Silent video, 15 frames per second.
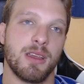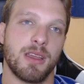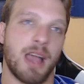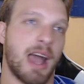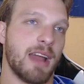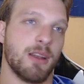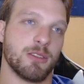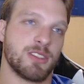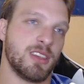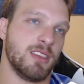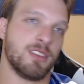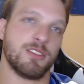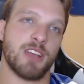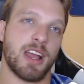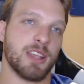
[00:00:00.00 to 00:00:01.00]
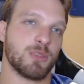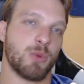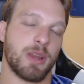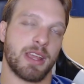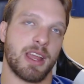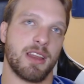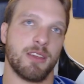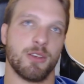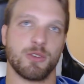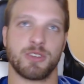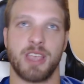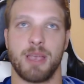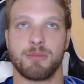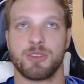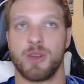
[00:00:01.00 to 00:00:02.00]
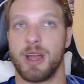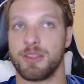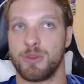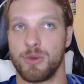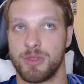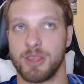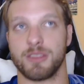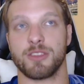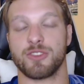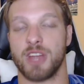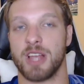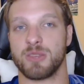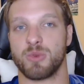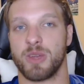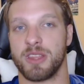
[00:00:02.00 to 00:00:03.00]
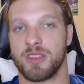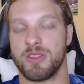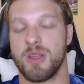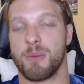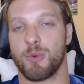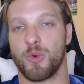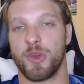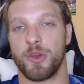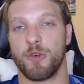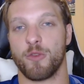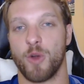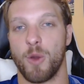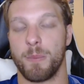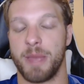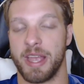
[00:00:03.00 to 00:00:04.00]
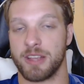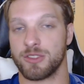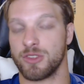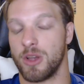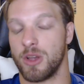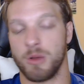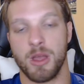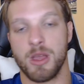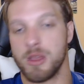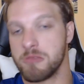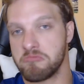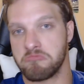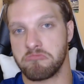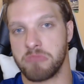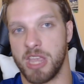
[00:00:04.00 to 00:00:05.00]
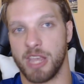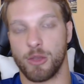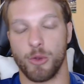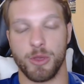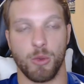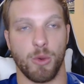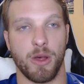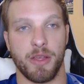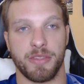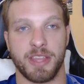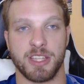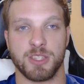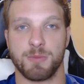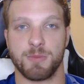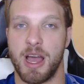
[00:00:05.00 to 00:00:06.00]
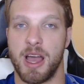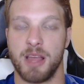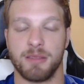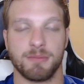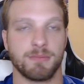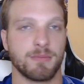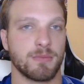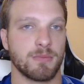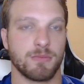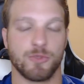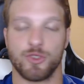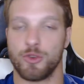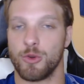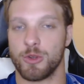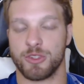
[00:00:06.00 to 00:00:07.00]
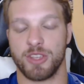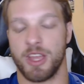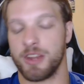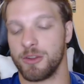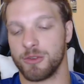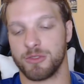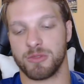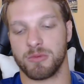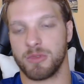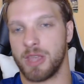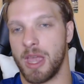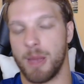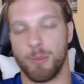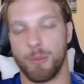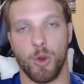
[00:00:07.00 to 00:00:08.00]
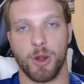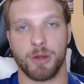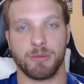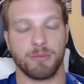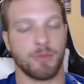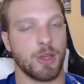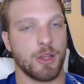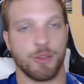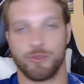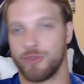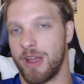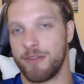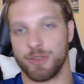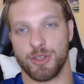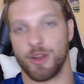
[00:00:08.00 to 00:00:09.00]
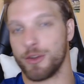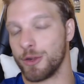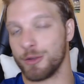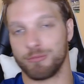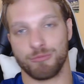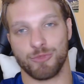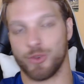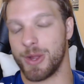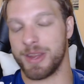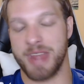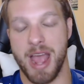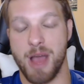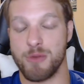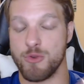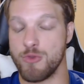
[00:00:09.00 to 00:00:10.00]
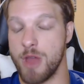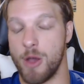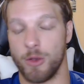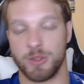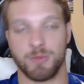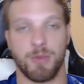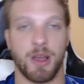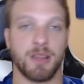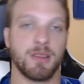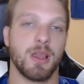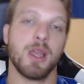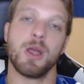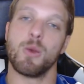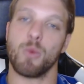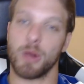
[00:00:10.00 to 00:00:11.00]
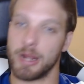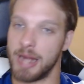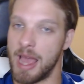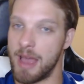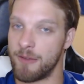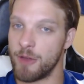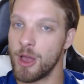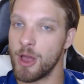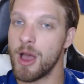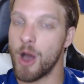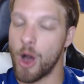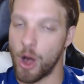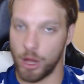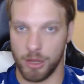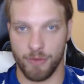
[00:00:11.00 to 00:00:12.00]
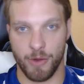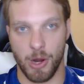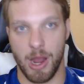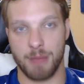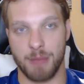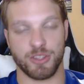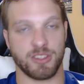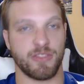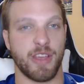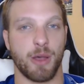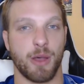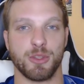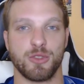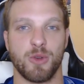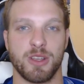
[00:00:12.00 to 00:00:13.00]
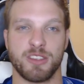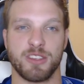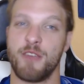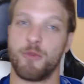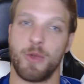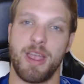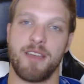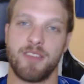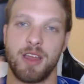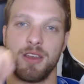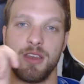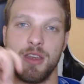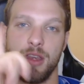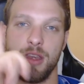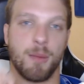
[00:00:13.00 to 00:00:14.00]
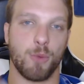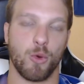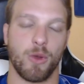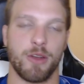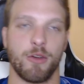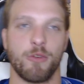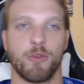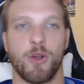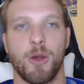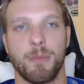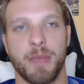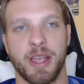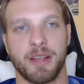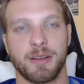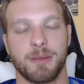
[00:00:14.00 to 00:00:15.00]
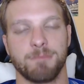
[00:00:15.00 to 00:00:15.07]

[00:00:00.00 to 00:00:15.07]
I don't see the Giants winning any of those games. So I do think the Giants will get the number 1 overall pick. So take who you will at that spot. Shedeur Sanders, Cam Ward, Travis Hunter, trade down, who knows? But we're going to have all of our options available to us if we have that number 1 overall pick.